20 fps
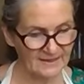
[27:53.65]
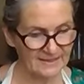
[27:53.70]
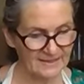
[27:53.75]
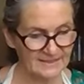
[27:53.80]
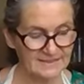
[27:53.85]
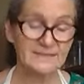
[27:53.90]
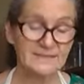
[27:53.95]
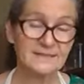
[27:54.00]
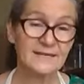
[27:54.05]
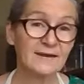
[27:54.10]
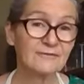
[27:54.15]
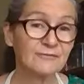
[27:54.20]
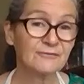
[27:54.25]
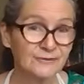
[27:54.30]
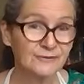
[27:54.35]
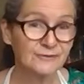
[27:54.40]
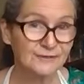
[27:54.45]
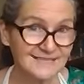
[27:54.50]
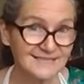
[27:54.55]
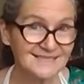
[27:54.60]
is an
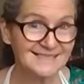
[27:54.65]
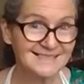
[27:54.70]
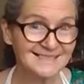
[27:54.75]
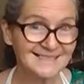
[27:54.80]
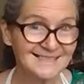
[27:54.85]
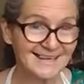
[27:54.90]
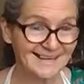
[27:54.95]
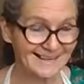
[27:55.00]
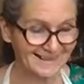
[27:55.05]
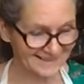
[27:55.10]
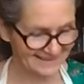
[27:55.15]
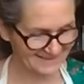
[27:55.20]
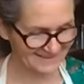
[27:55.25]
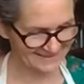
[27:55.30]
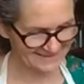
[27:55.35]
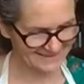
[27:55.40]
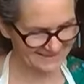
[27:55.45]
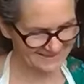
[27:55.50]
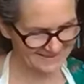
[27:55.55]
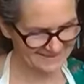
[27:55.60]
aphrodisiac,
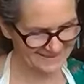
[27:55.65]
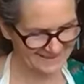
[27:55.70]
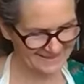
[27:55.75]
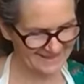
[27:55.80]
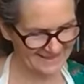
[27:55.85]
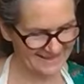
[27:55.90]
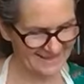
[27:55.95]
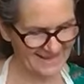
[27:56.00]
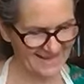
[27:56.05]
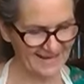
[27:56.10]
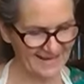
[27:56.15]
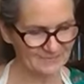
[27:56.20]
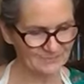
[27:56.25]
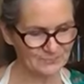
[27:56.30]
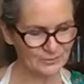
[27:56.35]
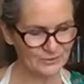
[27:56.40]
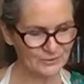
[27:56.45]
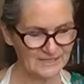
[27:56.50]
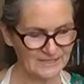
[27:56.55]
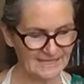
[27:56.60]

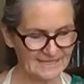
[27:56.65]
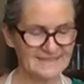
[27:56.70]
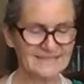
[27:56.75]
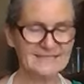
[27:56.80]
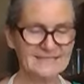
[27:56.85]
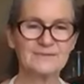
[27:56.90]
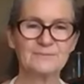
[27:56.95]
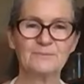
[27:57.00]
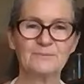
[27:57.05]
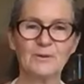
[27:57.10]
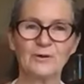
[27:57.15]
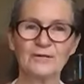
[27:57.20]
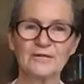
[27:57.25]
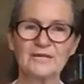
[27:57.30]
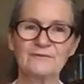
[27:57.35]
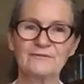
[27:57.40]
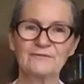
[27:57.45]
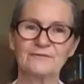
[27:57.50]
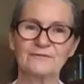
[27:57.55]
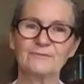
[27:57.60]
and protects the
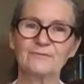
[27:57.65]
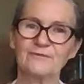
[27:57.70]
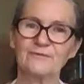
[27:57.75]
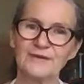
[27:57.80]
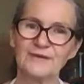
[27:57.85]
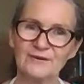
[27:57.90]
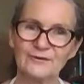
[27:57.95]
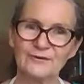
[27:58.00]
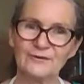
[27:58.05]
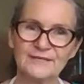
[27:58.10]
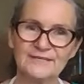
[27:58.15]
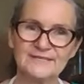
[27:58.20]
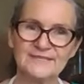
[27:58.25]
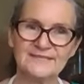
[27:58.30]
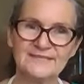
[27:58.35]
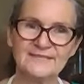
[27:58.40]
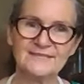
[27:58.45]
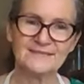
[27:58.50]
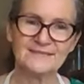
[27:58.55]
body from various